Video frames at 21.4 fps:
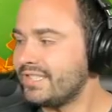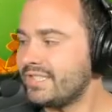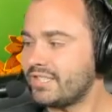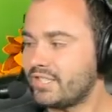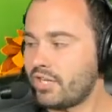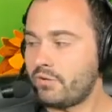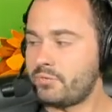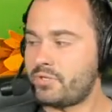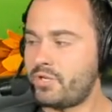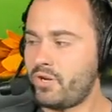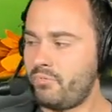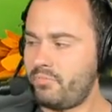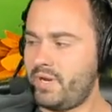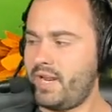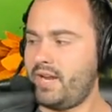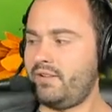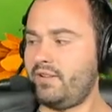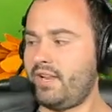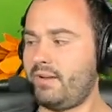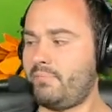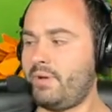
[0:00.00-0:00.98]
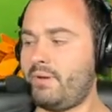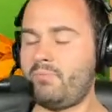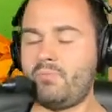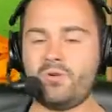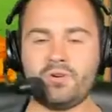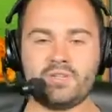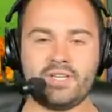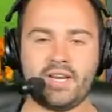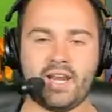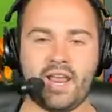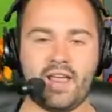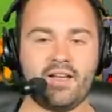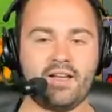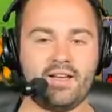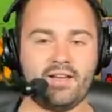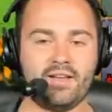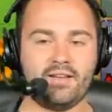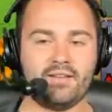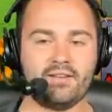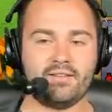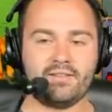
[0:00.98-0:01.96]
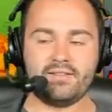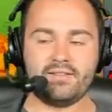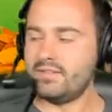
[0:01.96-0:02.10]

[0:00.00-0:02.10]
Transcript: So I'm zoomed in a little bit more today, huh?